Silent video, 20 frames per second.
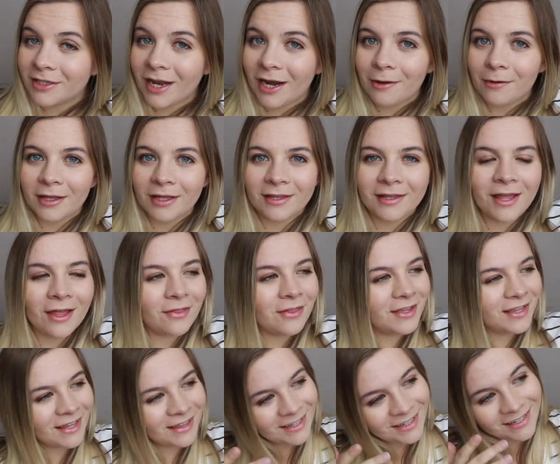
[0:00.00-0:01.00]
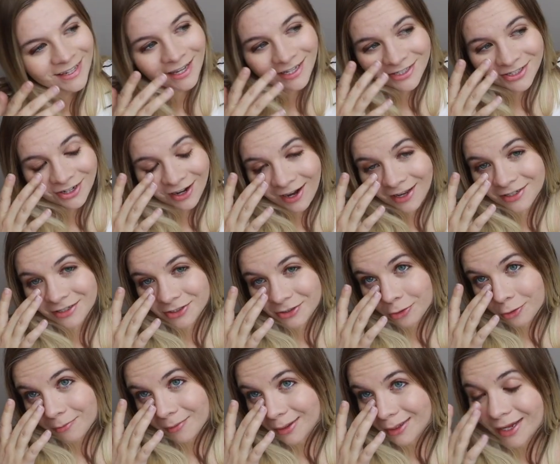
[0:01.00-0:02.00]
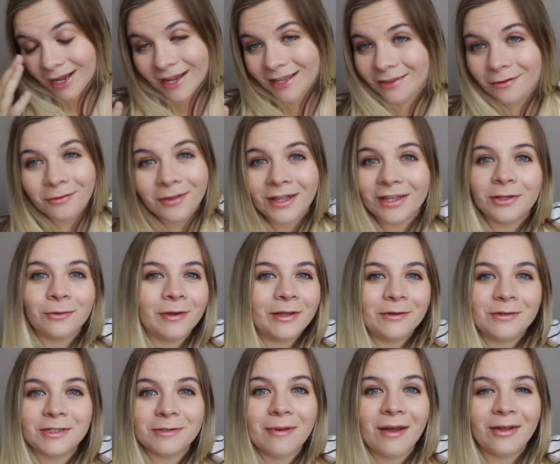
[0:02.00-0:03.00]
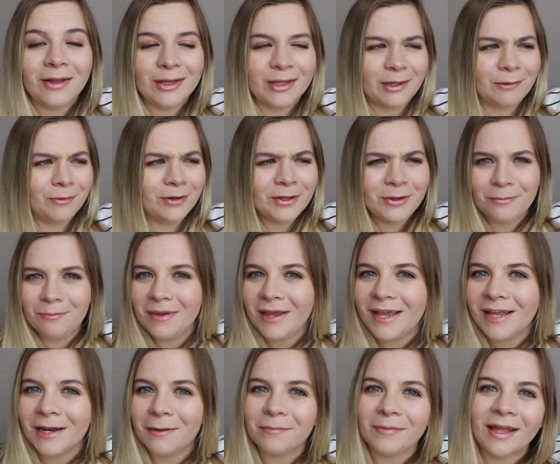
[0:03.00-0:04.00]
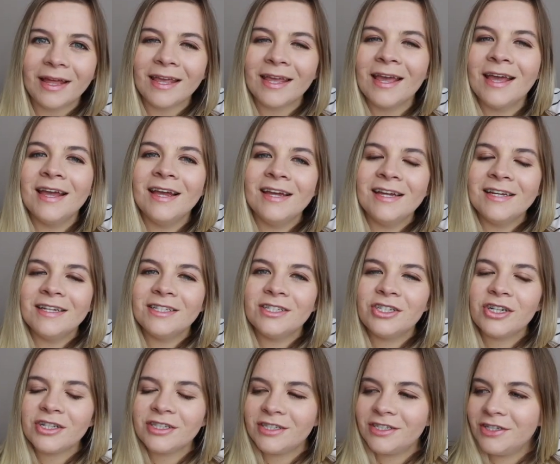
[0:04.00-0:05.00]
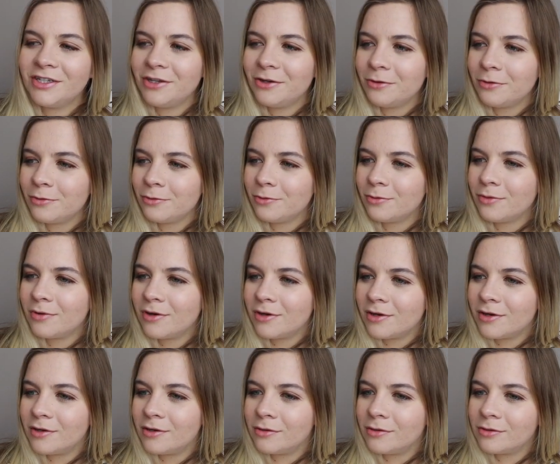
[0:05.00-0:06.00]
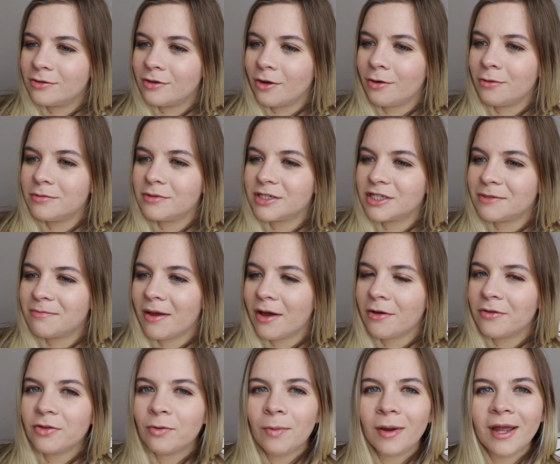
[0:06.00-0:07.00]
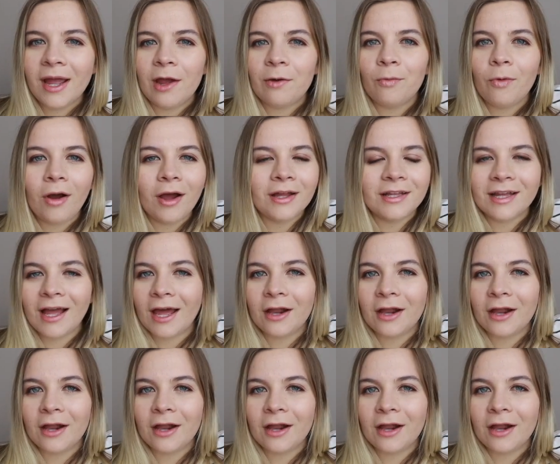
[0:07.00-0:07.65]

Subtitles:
That I think yesterday I just told him, like, I don't like the way you smell. He's like, what do you mean? I'm like, just you don't smell the way I want.